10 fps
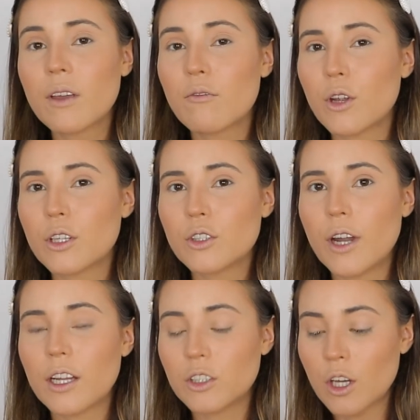Very
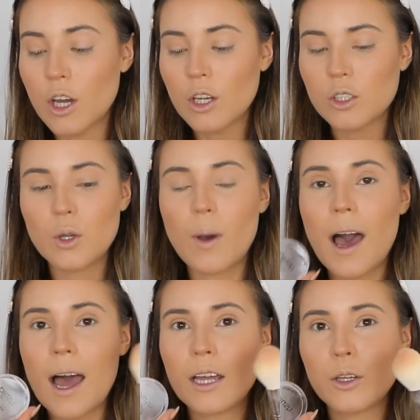strange. So
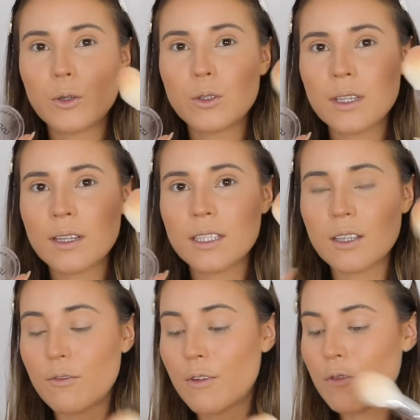I use this
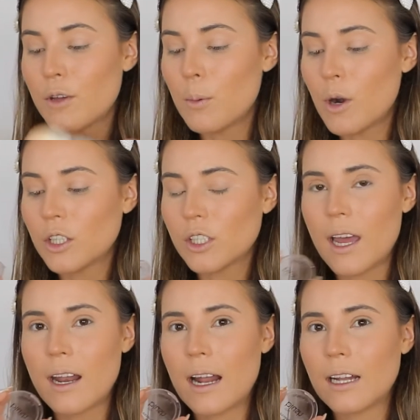fluffy brush
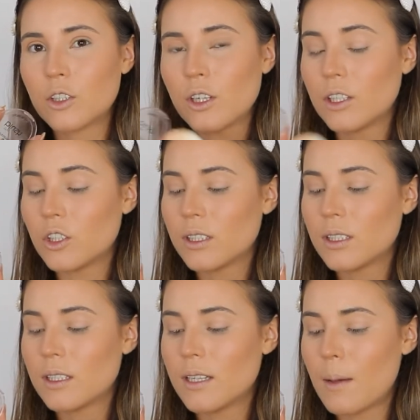and I literally
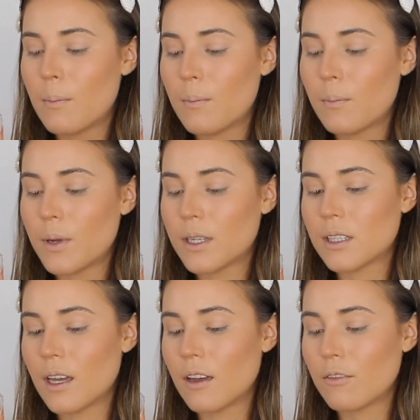just dab it
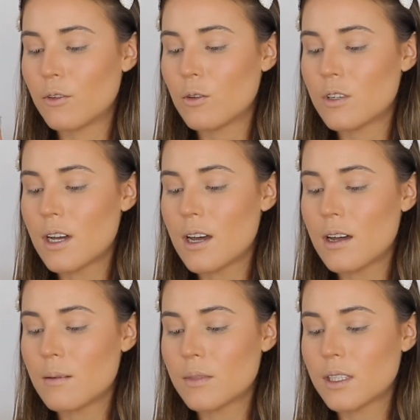a few
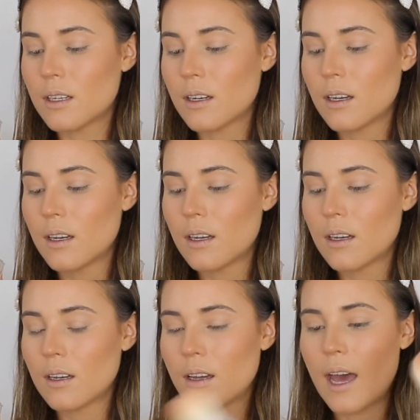times,
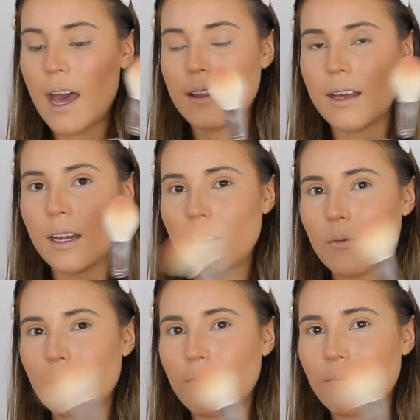and then
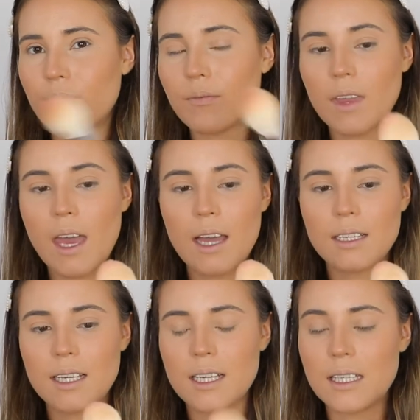
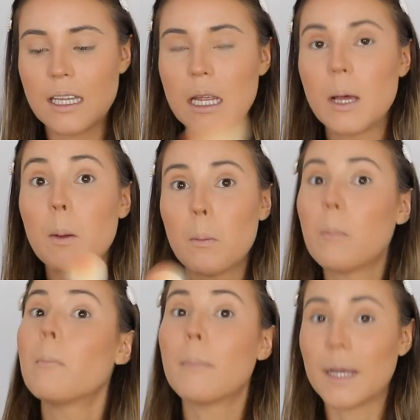excess
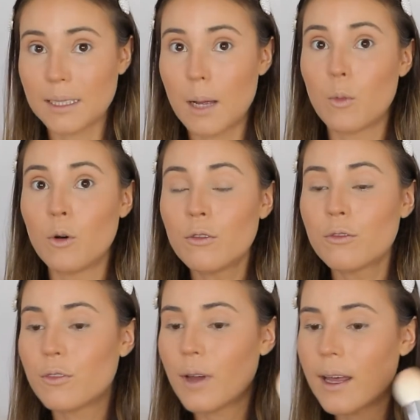must come
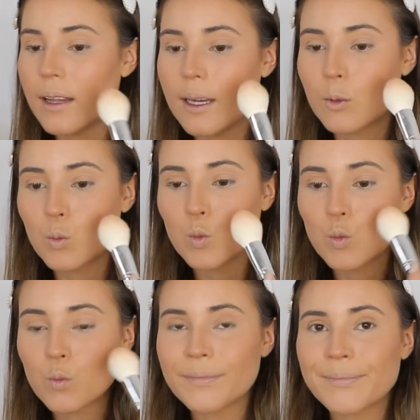off, and then
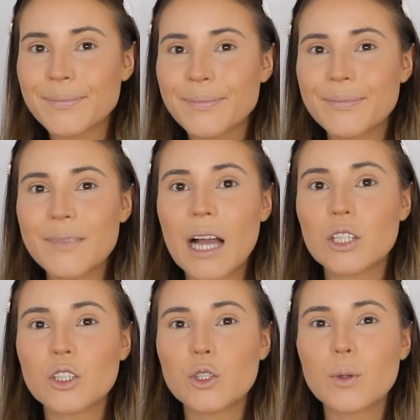I
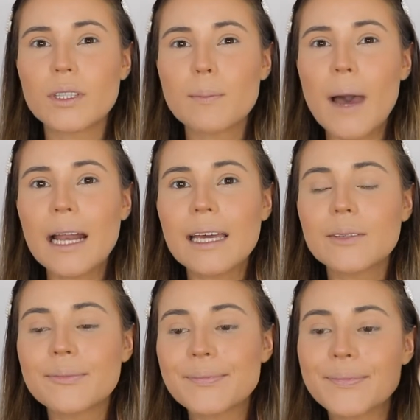just do a smiley